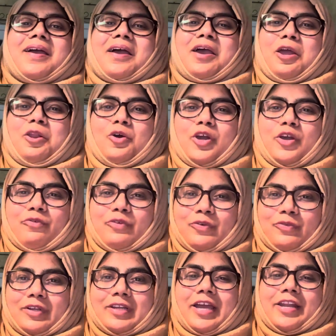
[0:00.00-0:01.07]
Hello
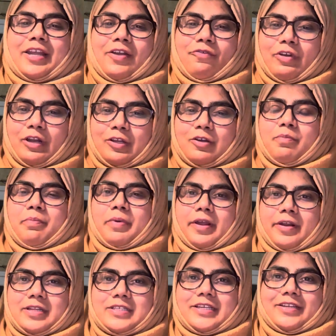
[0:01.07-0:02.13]
everyone, and I welcome
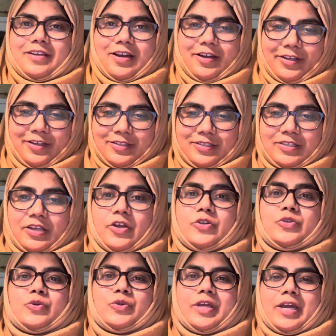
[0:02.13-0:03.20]
parents and guardians.
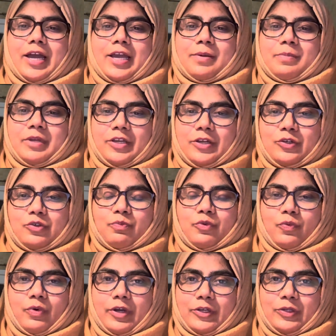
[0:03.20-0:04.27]
Today I am here to
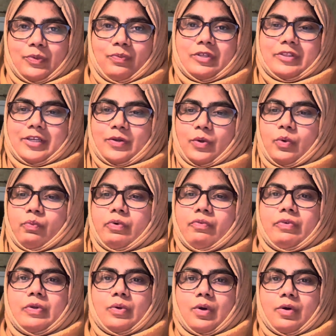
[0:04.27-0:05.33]
provide you with an
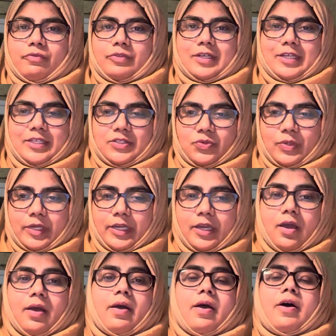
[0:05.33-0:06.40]
overview of the history
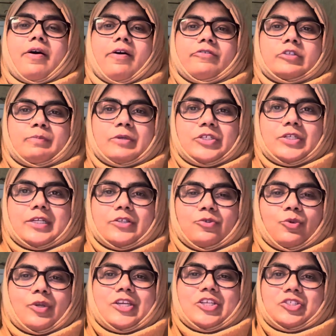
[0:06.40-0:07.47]
of special
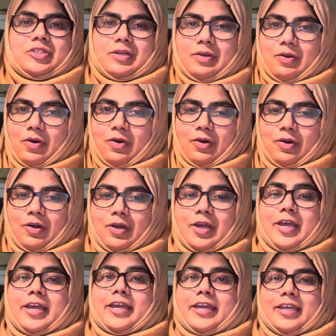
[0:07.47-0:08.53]
education law
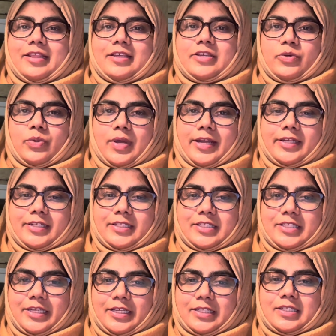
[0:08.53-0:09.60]
in the United
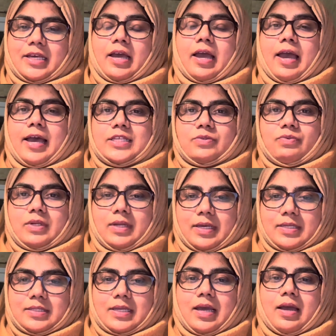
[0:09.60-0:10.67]
States, as well
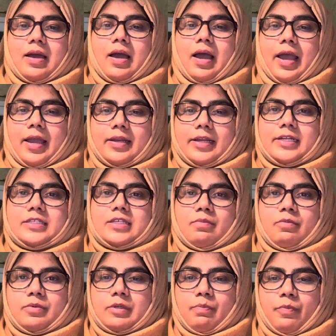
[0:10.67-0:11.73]
as highlight
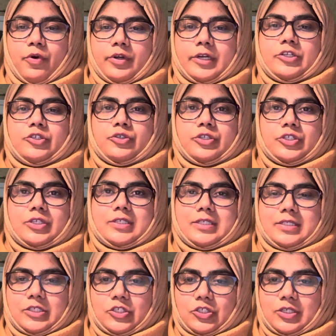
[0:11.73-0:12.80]
some important judicial
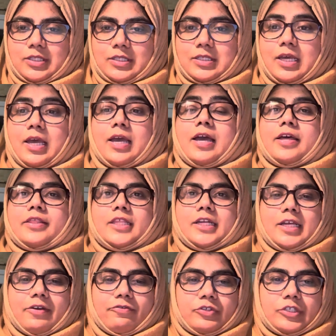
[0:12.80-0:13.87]
decisions that
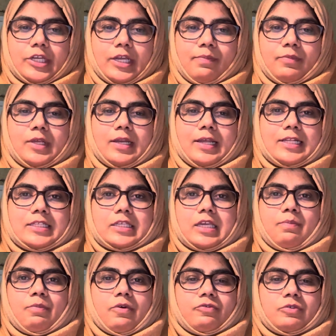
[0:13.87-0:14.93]
have shaped the
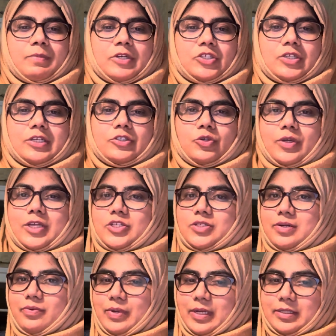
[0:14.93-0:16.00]
landscape of special
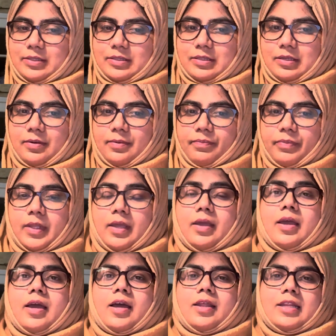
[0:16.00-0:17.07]
education rights.
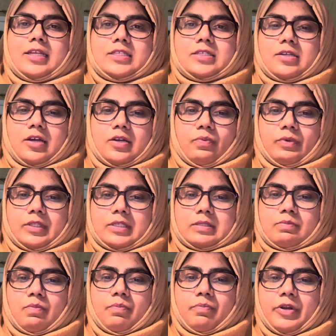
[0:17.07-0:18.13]
Let's start with a
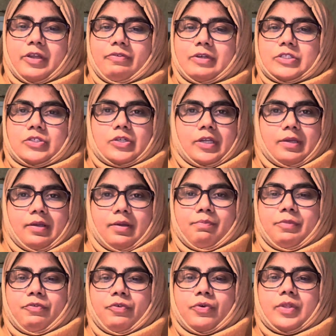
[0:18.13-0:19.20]
brief history
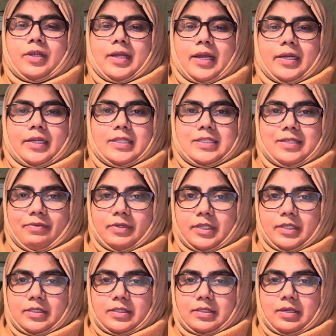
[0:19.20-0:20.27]
before the
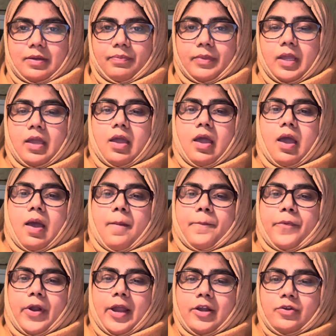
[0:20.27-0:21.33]
1970s.
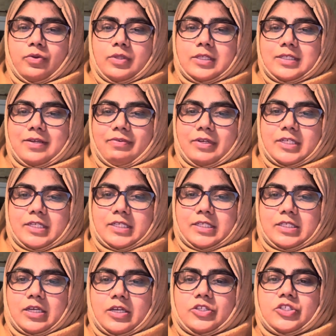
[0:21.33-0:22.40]
Prior to the 70s,
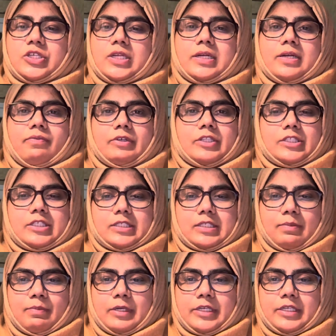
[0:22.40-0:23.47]
children with
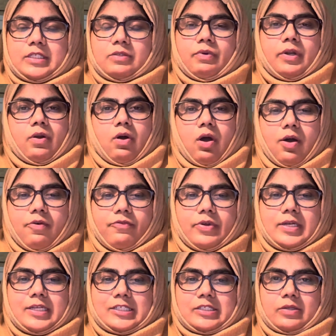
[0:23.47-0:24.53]
disabilities were often
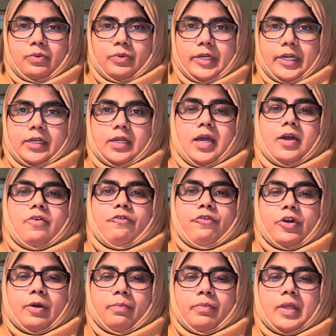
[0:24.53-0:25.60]
excluded
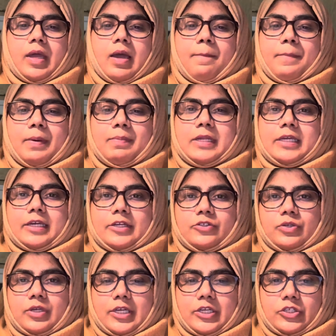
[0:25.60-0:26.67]
from public
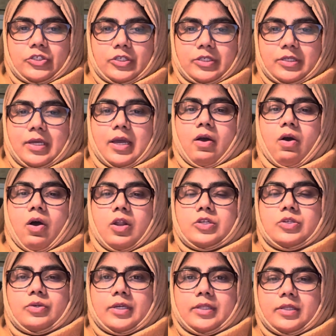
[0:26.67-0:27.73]
education
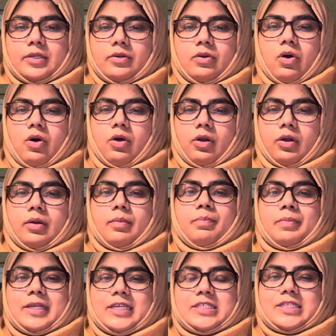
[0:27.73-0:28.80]
altogether or
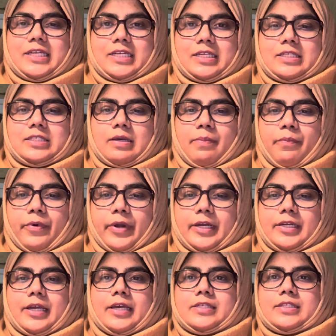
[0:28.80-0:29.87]
placed in
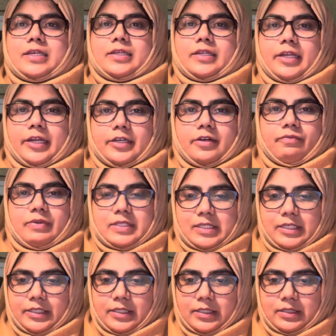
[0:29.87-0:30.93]
separate segregated
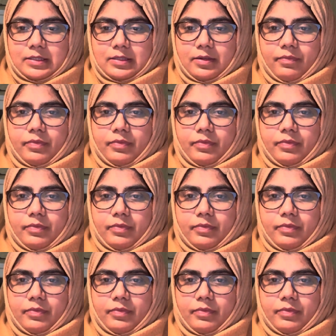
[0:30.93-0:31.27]
facilities.